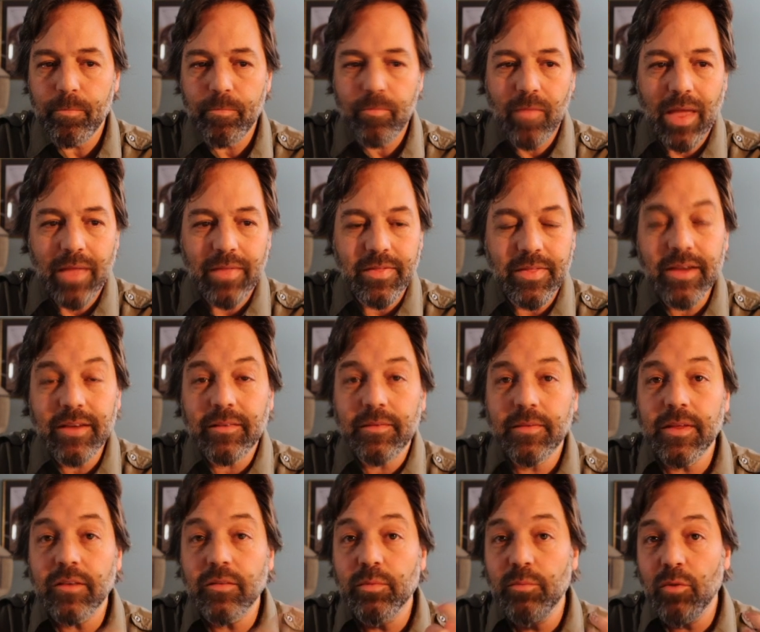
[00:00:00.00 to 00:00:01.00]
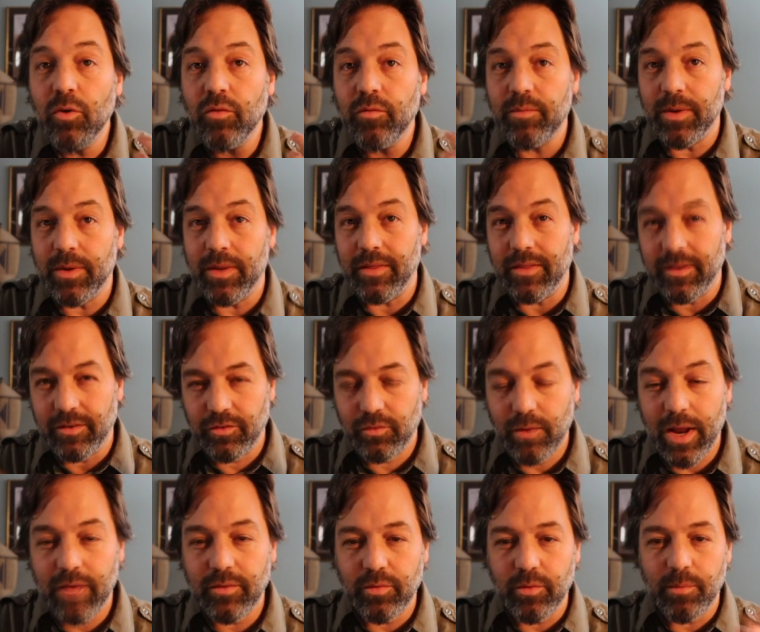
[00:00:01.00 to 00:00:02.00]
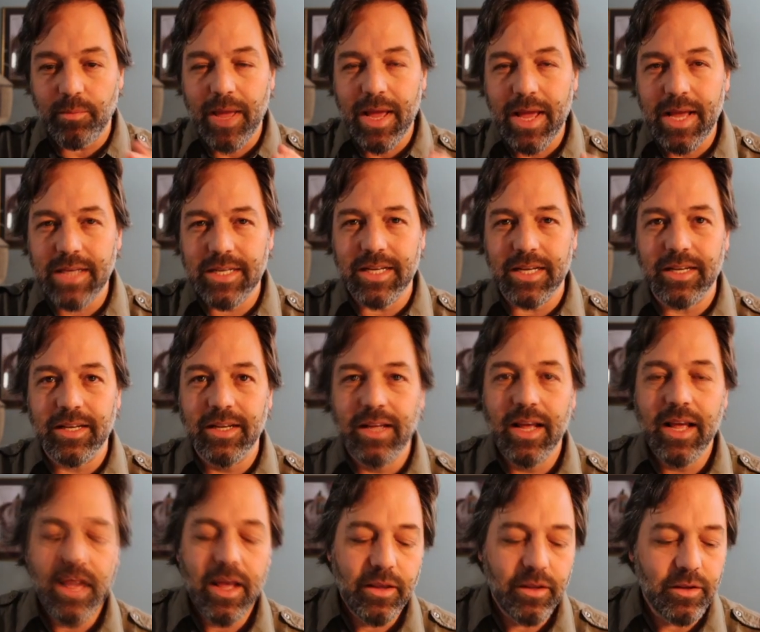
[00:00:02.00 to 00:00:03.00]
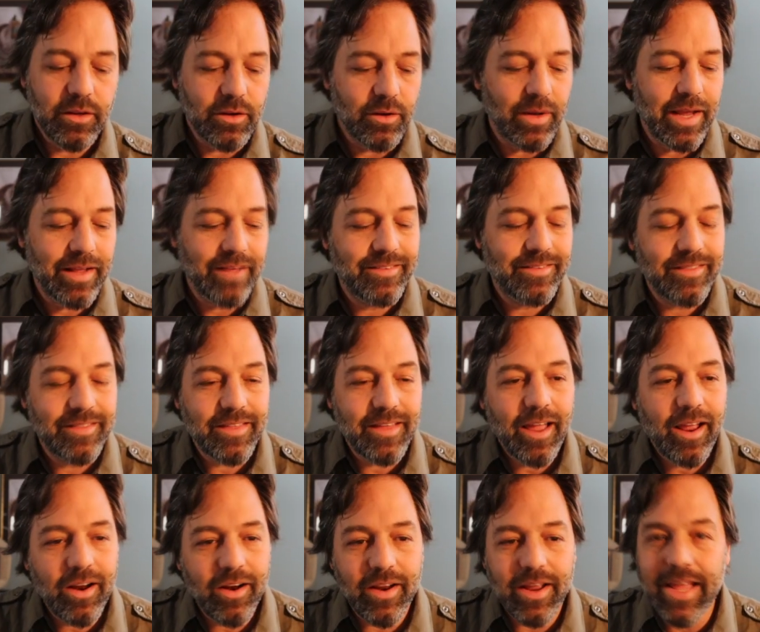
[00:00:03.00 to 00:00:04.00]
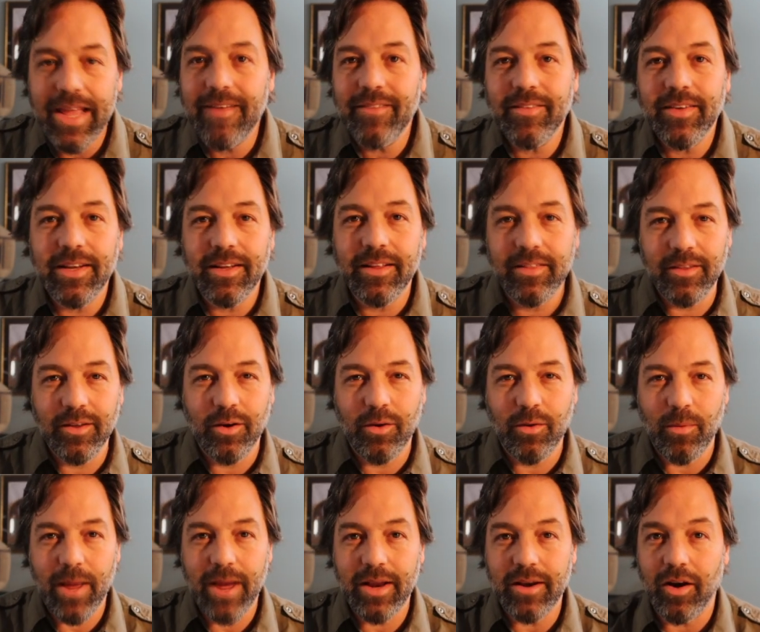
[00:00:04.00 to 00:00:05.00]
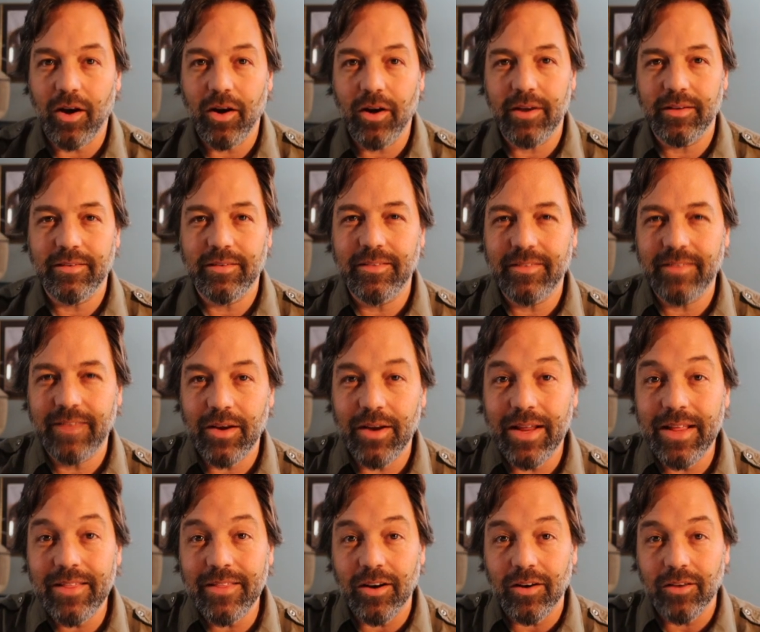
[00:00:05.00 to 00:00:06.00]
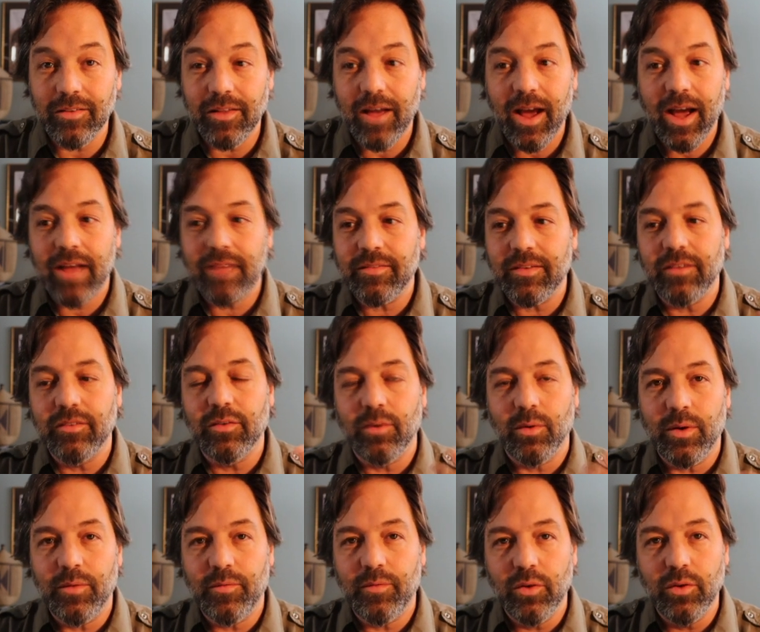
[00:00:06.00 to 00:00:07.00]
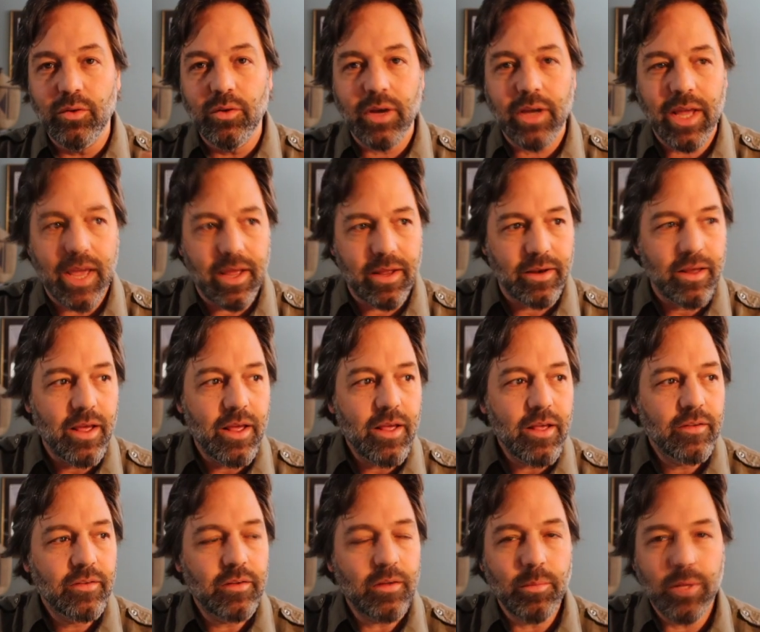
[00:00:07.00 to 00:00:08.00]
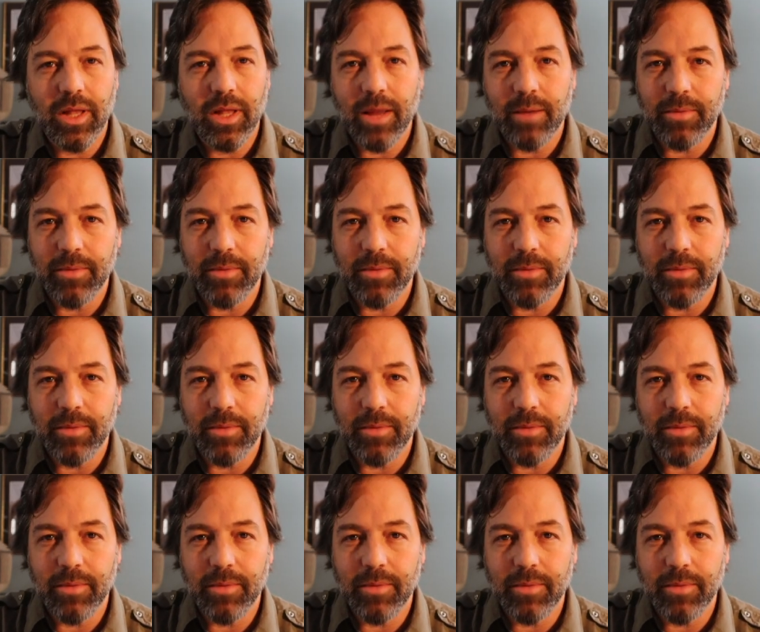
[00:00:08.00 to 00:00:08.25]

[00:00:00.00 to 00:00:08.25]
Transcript: And this movement, this transformation, you know, it's there even in the great artists. It's there in their lives. And so if you look at someone like